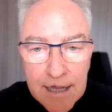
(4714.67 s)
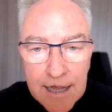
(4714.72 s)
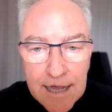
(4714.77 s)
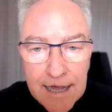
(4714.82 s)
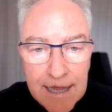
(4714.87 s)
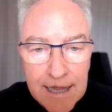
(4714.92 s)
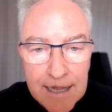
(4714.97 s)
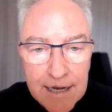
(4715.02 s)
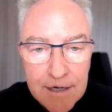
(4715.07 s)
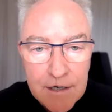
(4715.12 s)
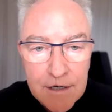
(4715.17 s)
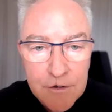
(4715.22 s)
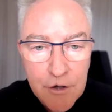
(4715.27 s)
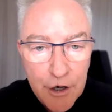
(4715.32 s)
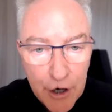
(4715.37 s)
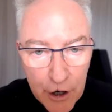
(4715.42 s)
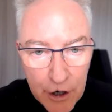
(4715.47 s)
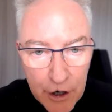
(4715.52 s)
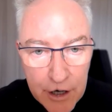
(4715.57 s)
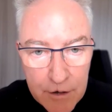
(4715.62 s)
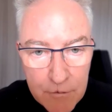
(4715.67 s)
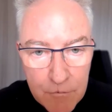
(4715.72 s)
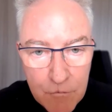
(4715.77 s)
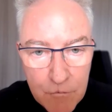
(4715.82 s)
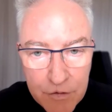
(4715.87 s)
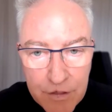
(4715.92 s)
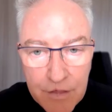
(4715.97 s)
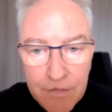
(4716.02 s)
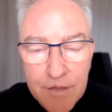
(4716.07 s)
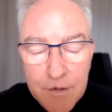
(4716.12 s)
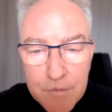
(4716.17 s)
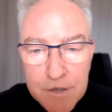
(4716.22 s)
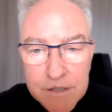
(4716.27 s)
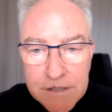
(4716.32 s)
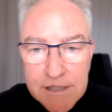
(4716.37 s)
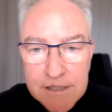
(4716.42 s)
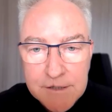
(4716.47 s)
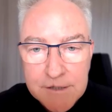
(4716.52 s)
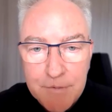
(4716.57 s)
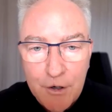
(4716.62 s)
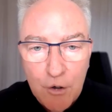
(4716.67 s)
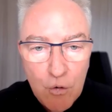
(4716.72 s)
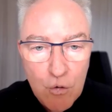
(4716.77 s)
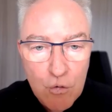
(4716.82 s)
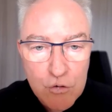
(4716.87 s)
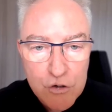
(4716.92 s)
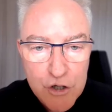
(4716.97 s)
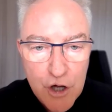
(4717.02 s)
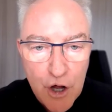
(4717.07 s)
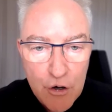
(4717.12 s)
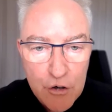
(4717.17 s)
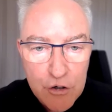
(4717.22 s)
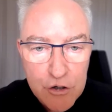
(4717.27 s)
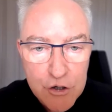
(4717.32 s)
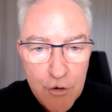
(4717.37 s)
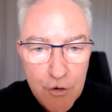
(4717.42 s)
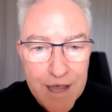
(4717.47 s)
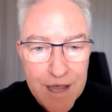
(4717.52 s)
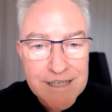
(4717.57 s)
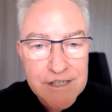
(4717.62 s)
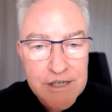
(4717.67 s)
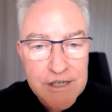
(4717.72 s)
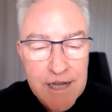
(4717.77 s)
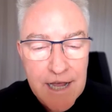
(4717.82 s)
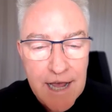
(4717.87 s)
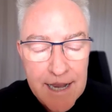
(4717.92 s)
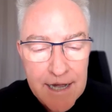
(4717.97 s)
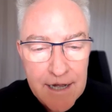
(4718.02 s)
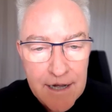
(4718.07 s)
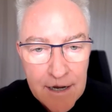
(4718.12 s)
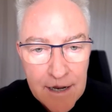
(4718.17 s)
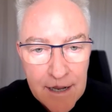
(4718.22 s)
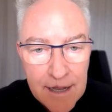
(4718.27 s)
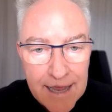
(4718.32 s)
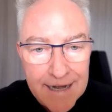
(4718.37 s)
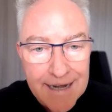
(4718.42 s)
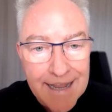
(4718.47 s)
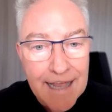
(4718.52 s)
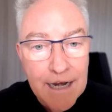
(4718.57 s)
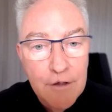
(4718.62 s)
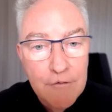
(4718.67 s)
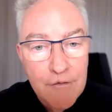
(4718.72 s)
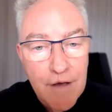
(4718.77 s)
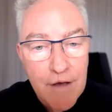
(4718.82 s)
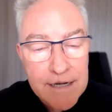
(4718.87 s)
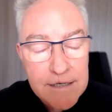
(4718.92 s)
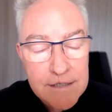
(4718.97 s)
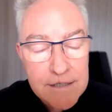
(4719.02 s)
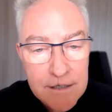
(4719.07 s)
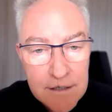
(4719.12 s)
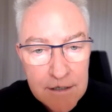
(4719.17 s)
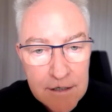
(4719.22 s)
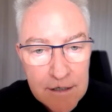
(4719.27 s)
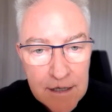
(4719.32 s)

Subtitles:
not only within the business, but also to educate and elevate